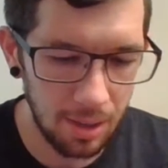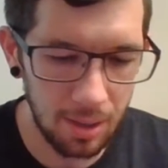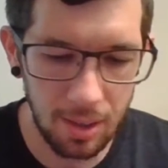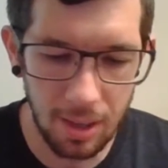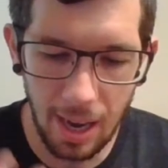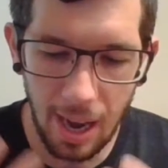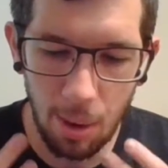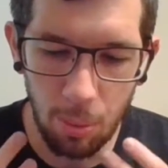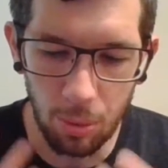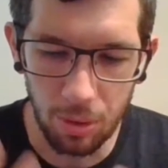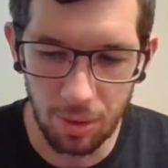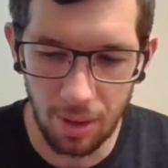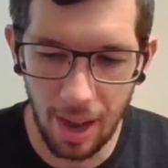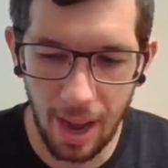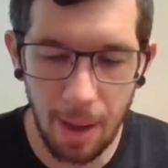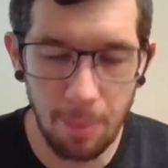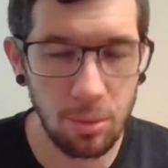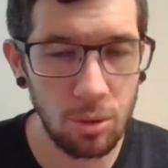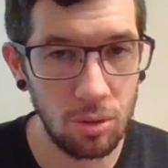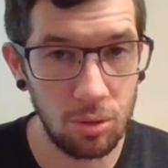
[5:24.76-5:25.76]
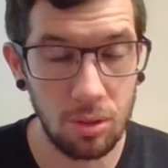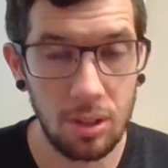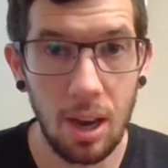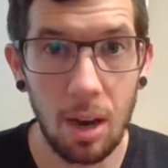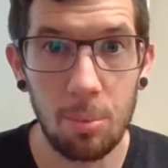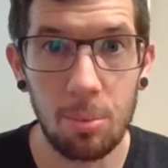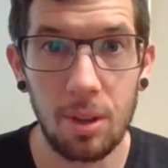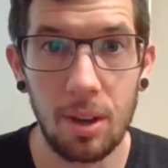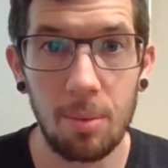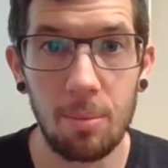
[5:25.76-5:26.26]
I would absolutely
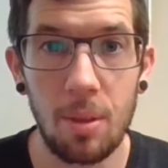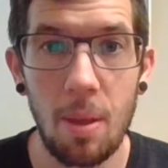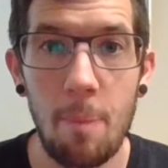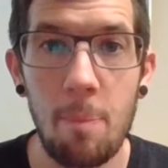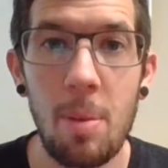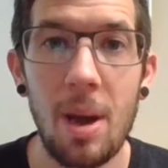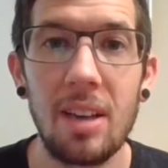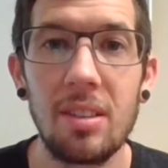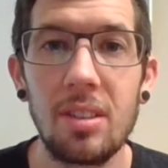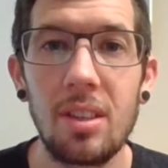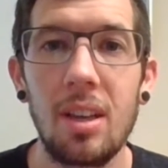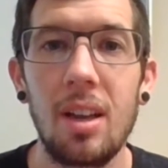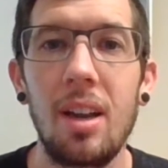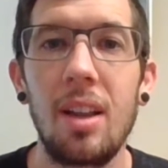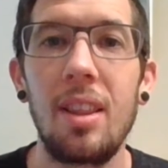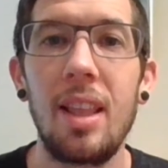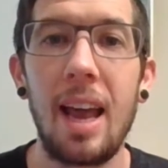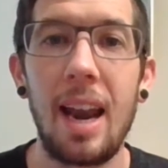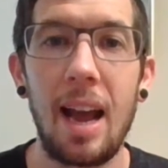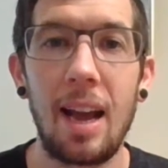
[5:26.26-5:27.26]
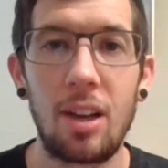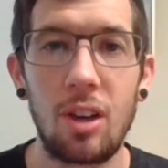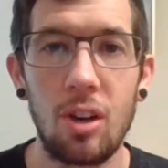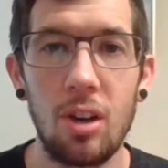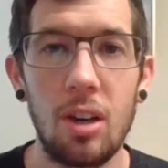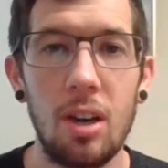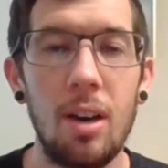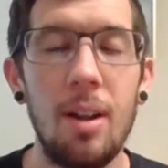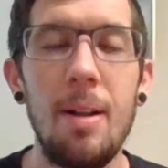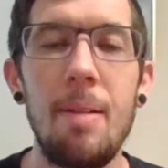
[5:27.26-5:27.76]
help them the best that I
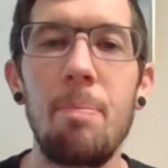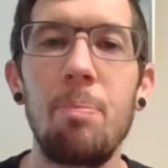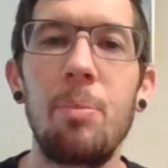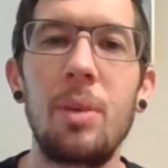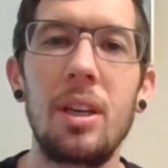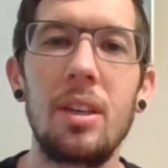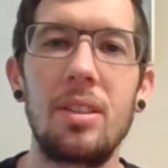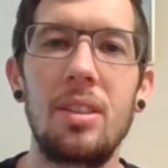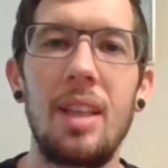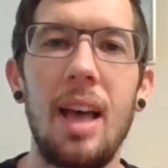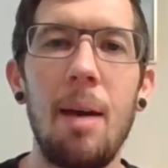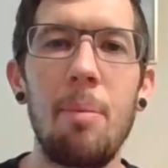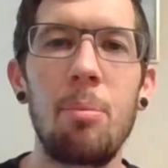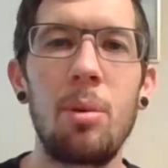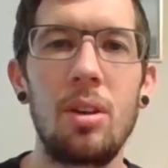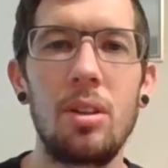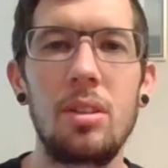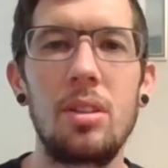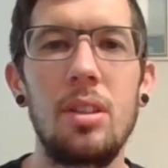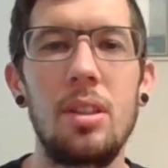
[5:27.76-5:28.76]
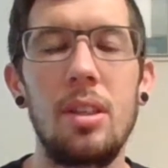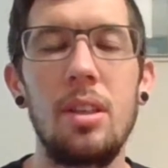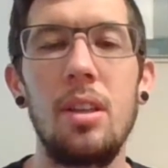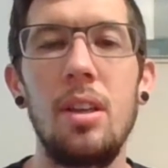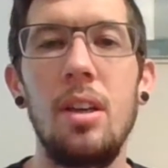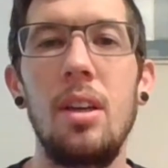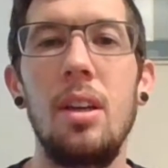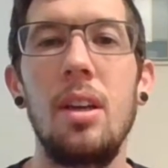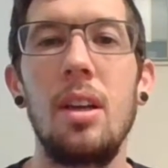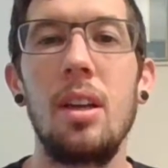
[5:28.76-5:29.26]
could, because that person
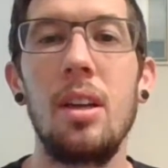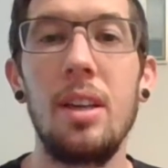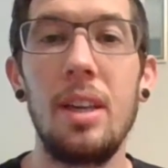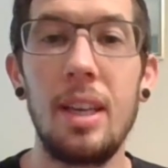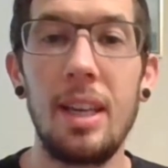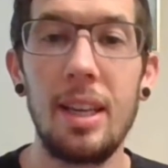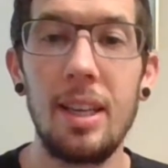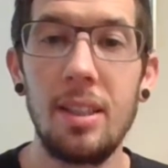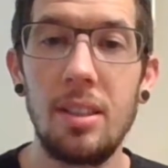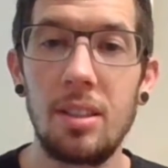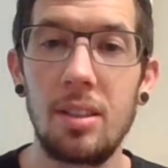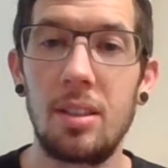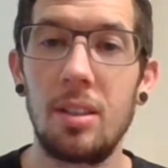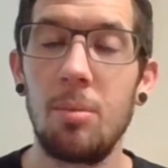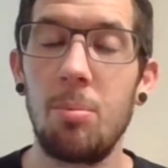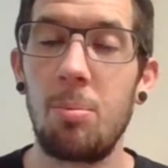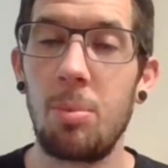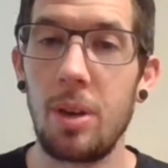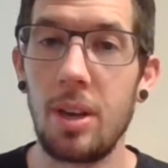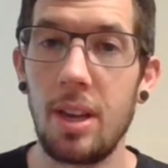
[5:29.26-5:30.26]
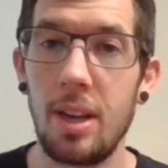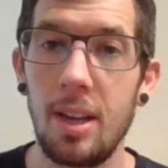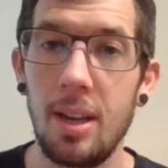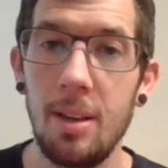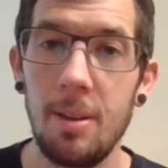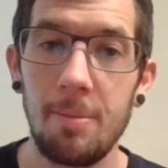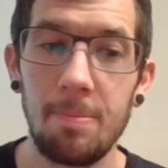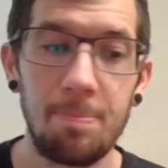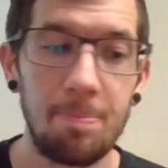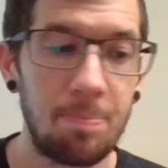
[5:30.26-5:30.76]
needs to be,
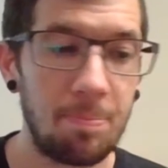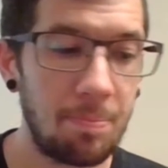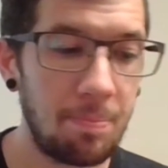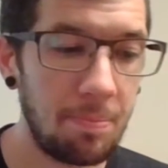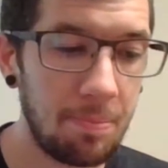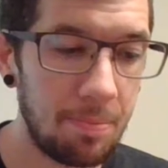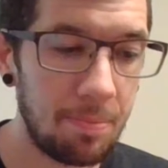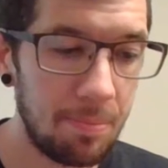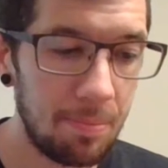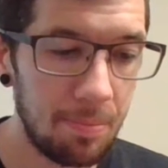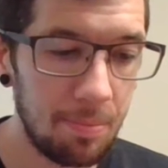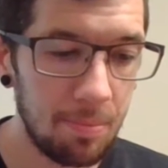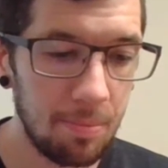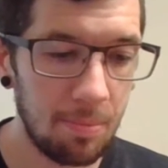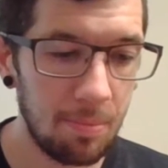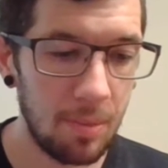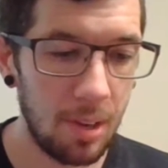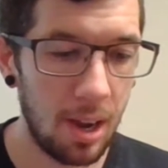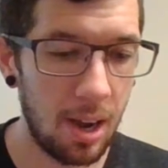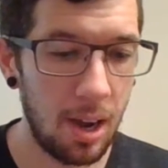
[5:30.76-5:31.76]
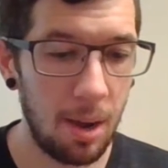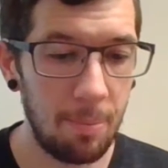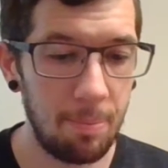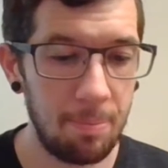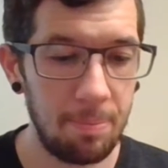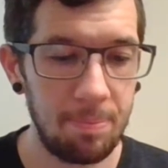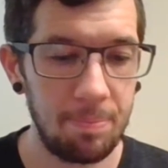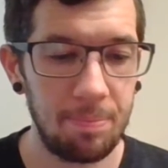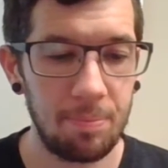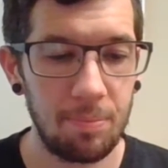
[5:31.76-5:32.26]

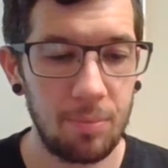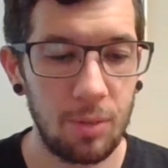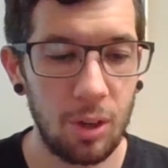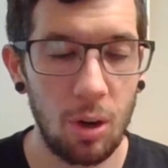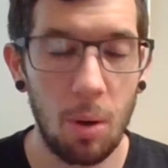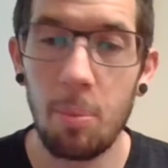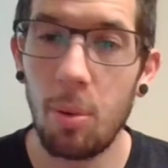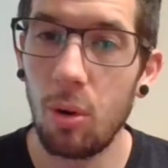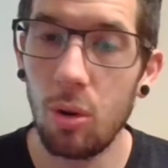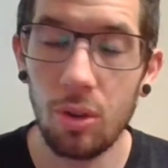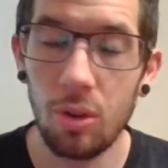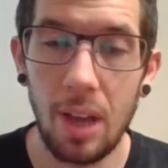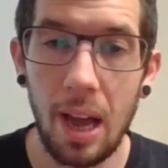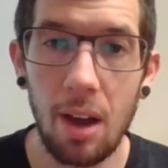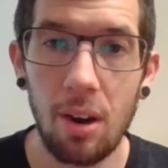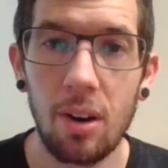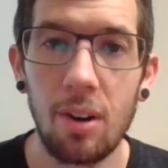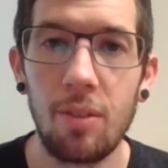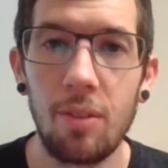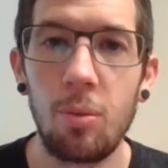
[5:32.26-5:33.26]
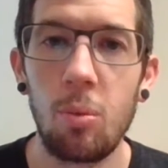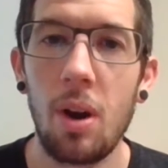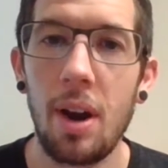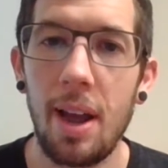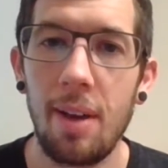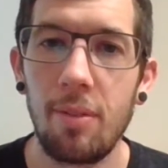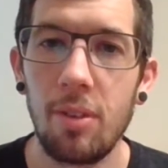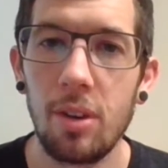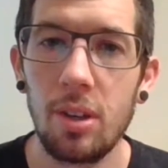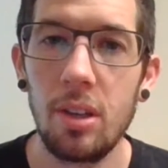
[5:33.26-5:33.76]
pulled out of
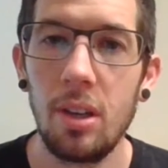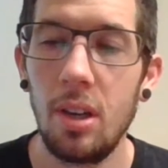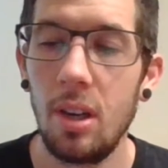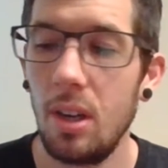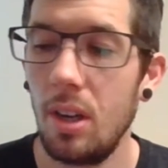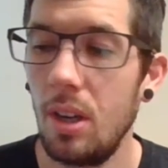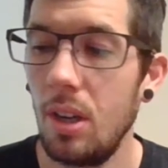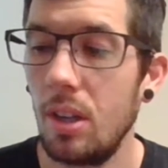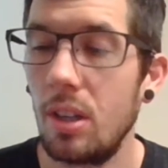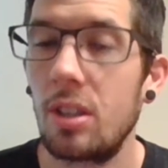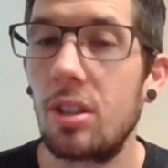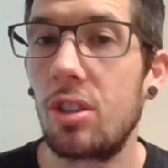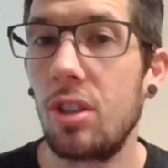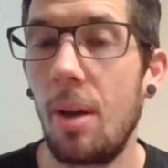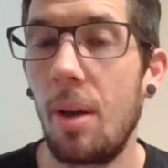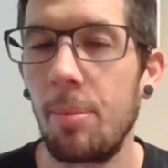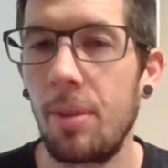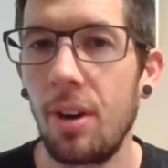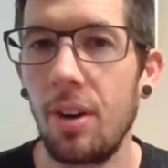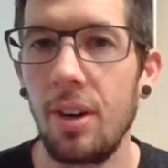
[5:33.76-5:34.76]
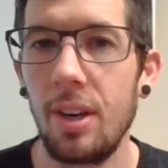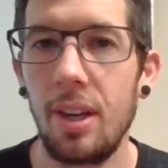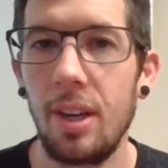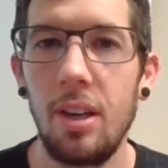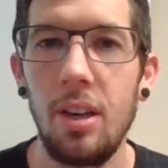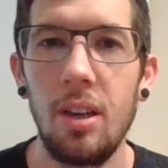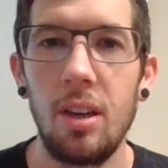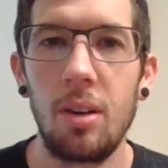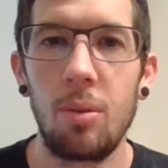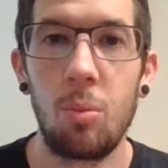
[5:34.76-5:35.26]
whatever slump they're
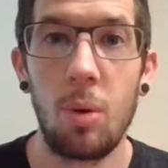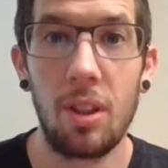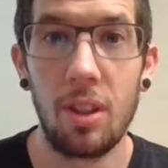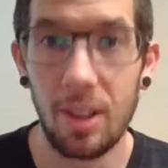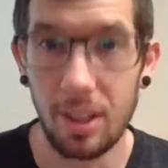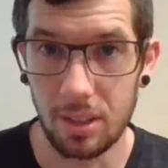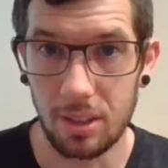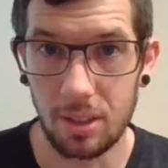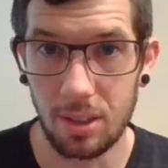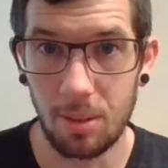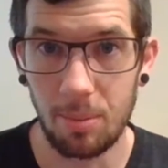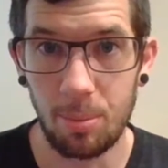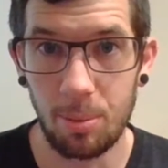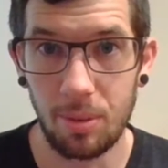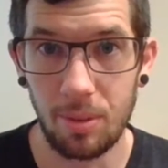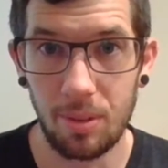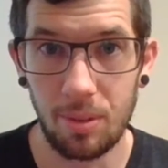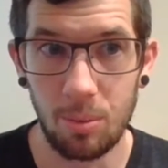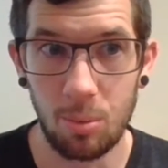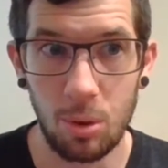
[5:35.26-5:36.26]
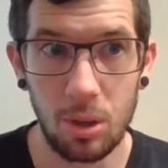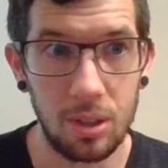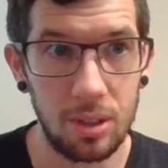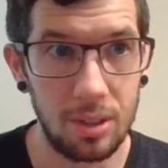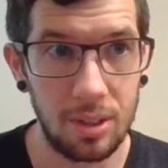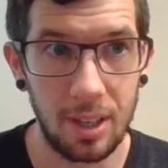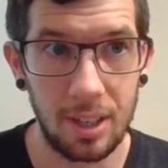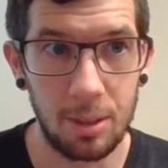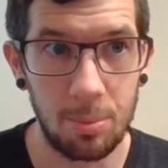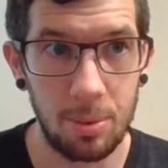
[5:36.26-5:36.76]
in, whether that slump
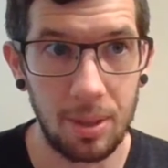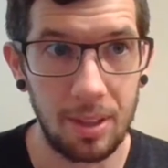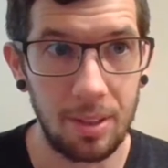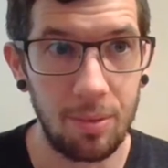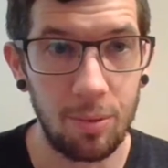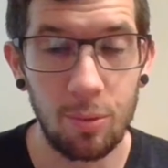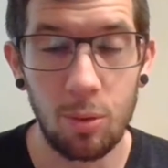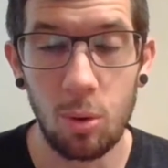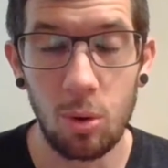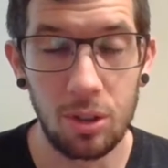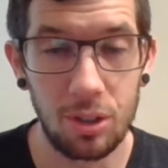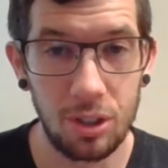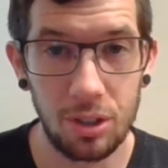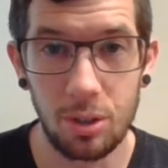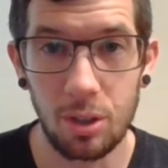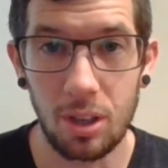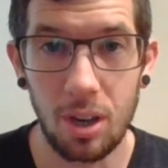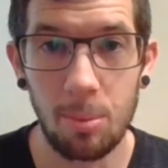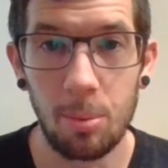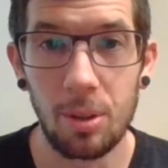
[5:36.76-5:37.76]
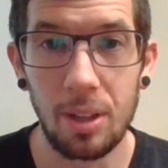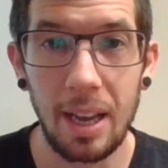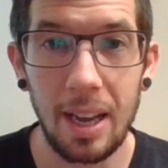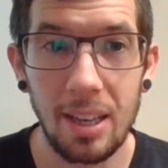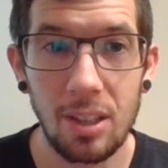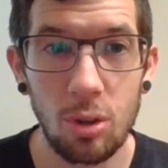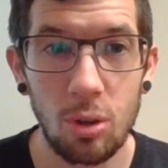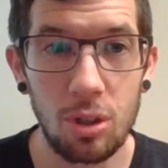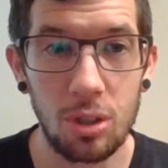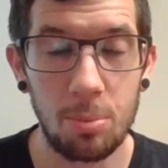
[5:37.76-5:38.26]
has been for just a couple
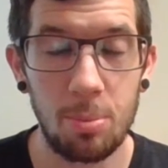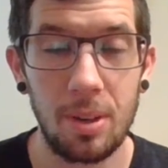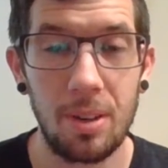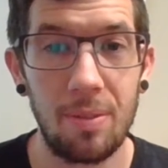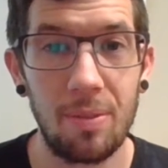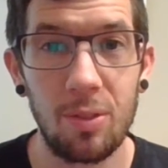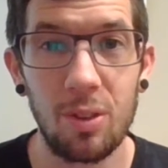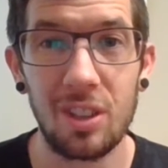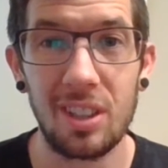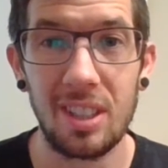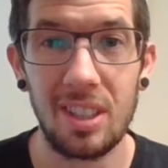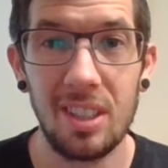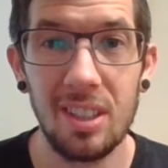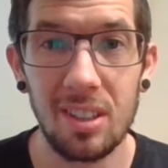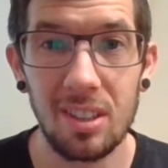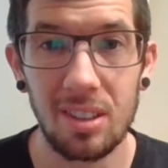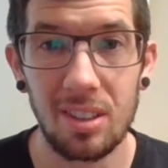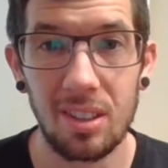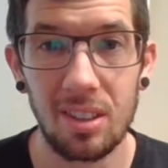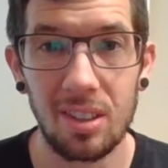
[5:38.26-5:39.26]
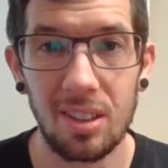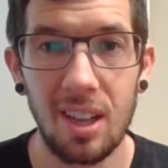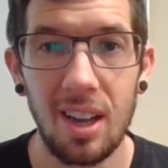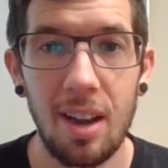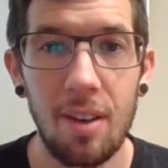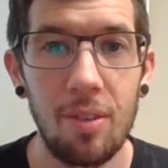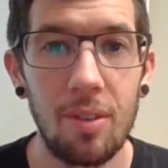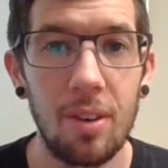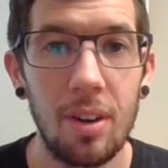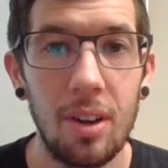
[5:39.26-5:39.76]
days or has been for years in their
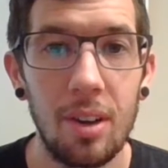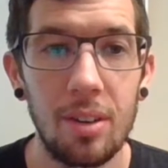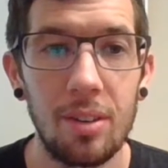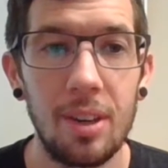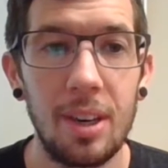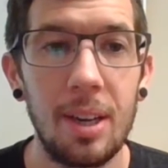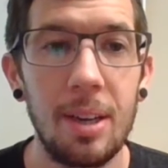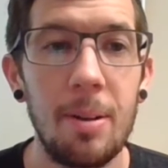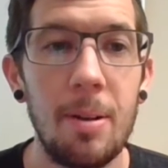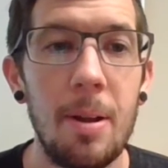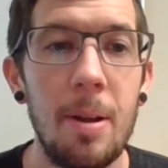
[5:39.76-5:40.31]
life, right?